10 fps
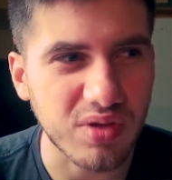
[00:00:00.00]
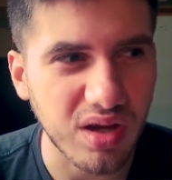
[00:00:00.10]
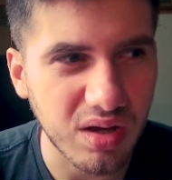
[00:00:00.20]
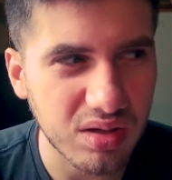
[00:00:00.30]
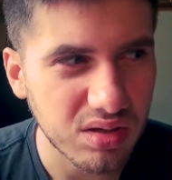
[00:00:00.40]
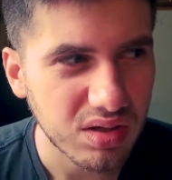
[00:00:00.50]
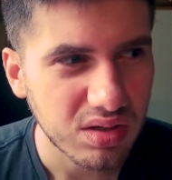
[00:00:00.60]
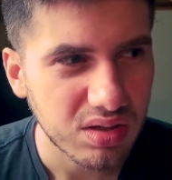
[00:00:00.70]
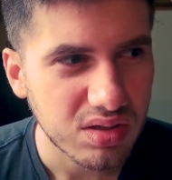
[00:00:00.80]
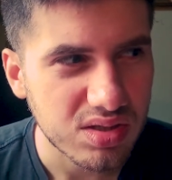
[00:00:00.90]
I
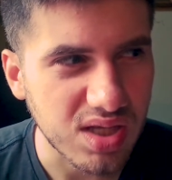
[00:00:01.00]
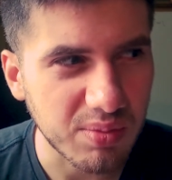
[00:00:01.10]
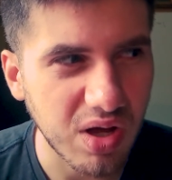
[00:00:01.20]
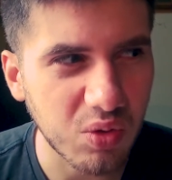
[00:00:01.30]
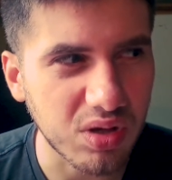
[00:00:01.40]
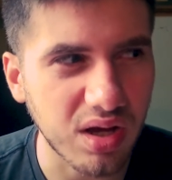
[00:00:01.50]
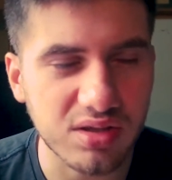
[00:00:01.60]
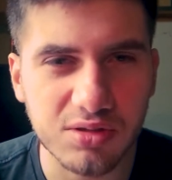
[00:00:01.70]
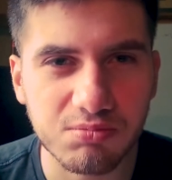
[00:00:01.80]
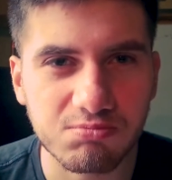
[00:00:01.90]
somehow
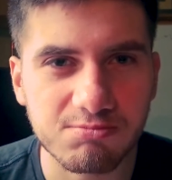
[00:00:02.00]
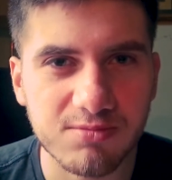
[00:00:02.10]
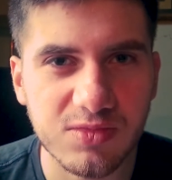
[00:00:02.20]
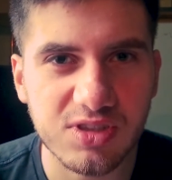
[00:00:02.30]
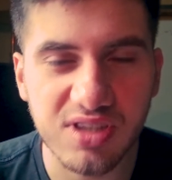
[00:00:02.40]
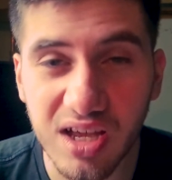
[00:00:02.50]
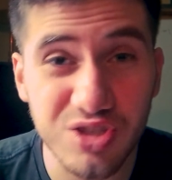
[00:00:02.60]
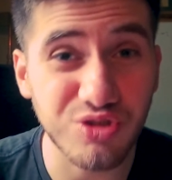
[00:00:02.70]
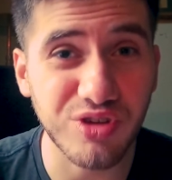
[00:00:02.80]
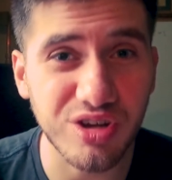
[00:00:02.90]
got
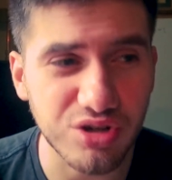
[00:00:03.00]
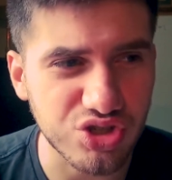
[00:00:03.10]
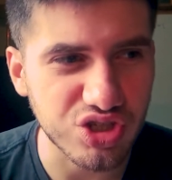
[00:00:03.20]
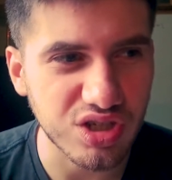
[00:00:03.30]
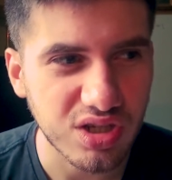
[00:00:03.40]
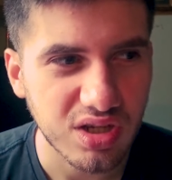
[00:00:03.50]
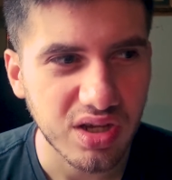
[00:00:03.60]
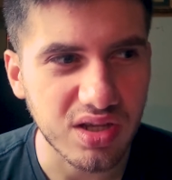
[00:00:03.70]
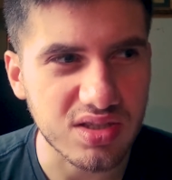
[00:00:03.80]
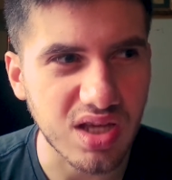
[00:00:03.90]
tons of energy,
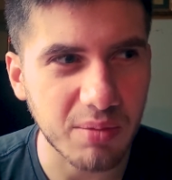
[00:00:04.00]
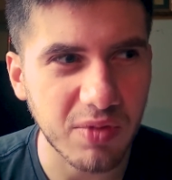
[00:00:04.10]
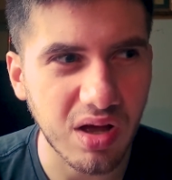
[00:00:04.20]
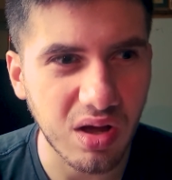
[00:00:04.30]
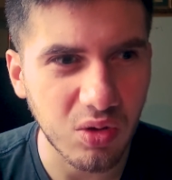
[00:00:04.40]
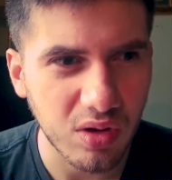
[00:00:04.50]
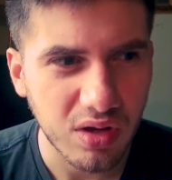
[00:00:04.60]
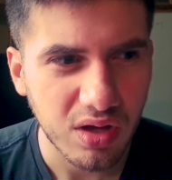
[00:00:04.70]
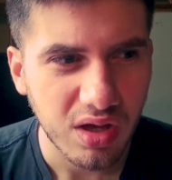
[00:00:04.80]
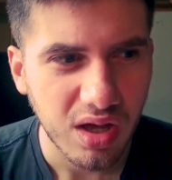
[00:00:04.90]
and somehow
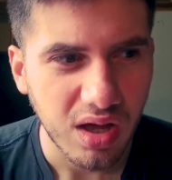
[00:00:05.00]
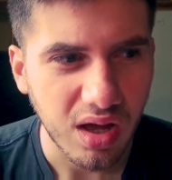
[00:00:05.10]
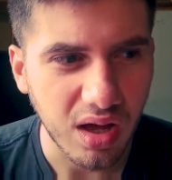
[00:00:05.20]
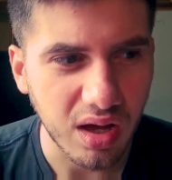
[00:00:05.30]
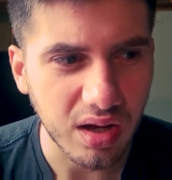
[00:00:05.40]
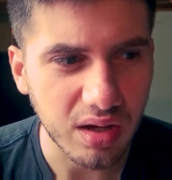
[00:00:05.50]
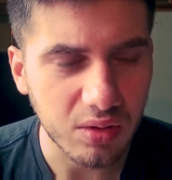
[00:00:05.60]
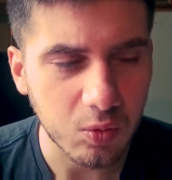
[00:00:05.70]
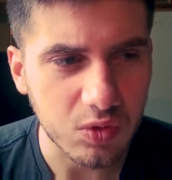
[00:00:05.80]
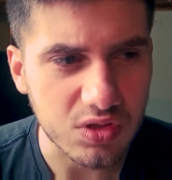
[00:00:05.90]

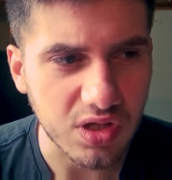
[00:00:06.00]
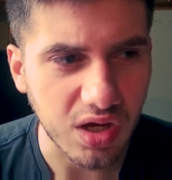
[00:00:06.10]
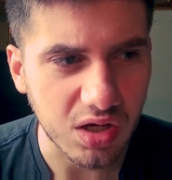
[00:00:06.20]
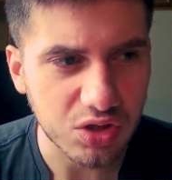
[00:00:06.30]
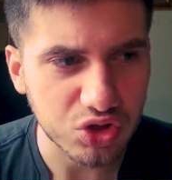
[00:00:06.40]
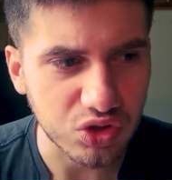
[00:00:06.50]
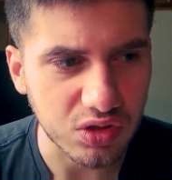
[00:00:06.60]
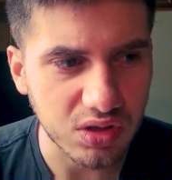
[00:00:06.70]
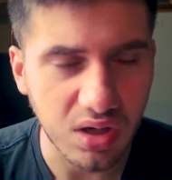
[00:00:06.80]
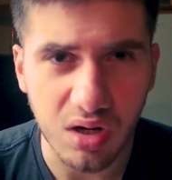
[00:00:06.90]
I was
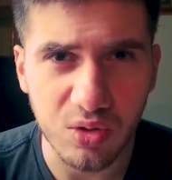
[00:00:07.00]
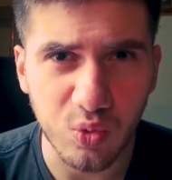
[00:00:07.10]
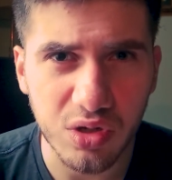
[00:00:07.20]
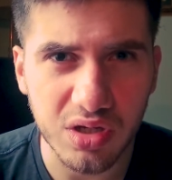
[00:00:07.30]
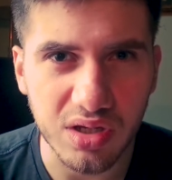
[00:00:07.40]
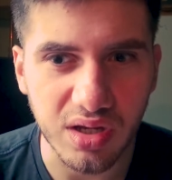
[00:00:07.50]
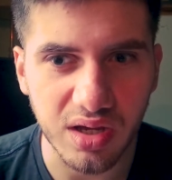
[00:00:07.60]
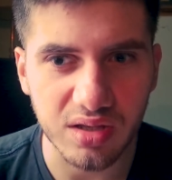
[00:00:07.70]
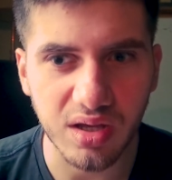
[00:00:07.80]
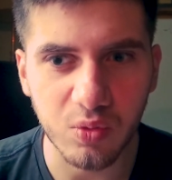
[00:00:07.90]
actually hardworking,
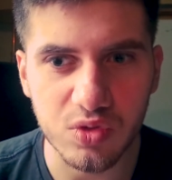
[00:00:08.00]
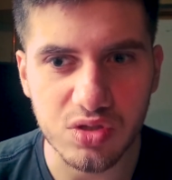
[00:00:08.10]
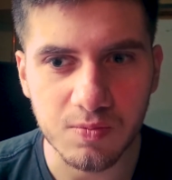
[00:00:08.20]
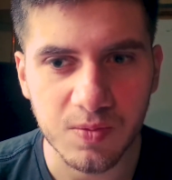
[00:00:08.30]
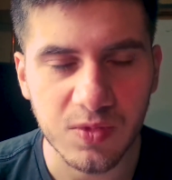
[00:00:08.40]
and I was